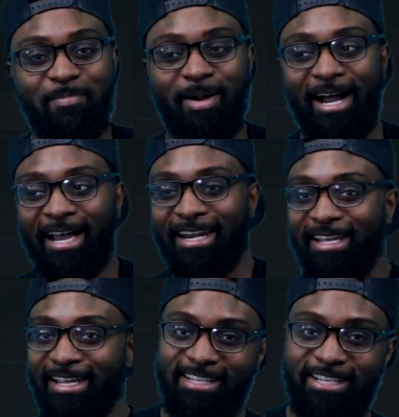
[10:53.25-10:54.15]

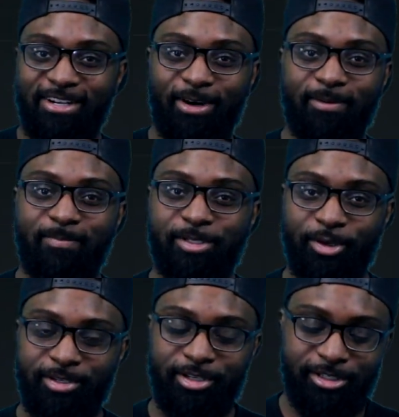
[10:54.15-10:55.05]
but you know so
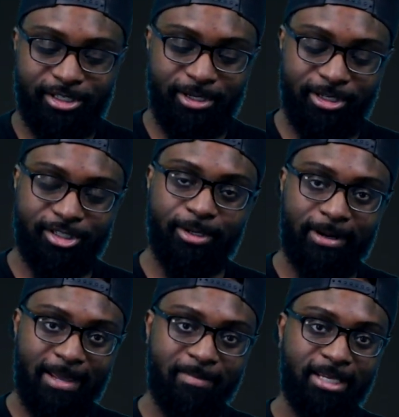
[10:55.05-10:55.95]
you see you see
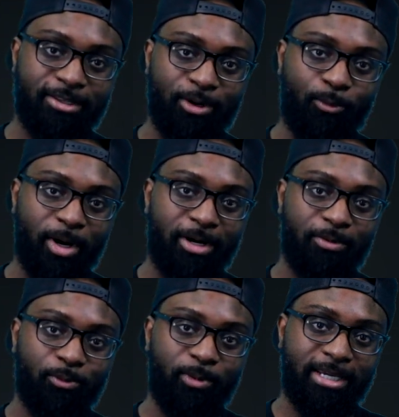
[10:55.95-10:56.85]
what i mean though
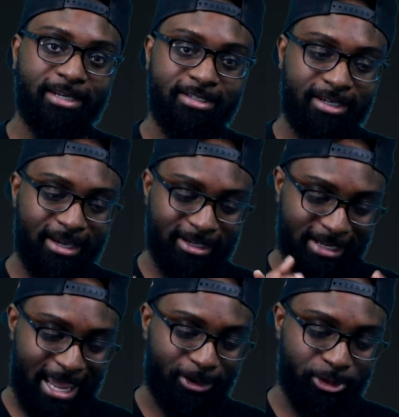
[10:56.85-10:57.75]
when we can take
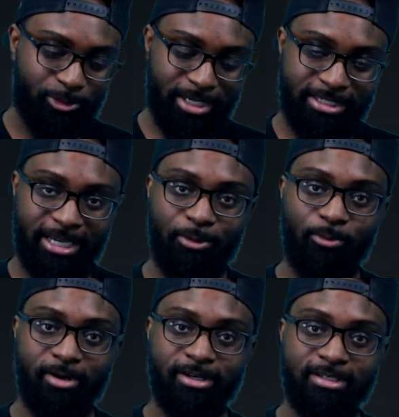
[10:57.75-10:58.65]
language we can take
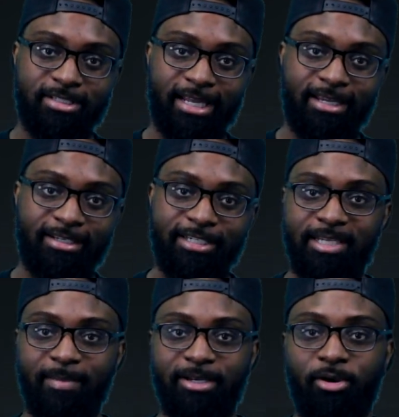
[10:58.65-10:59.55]
words like
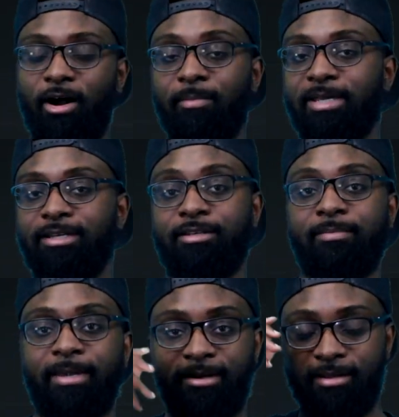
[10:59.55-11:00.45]
demon call me a
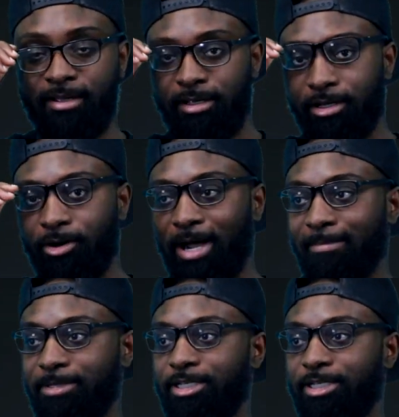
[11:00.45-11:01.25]
demon you know i'm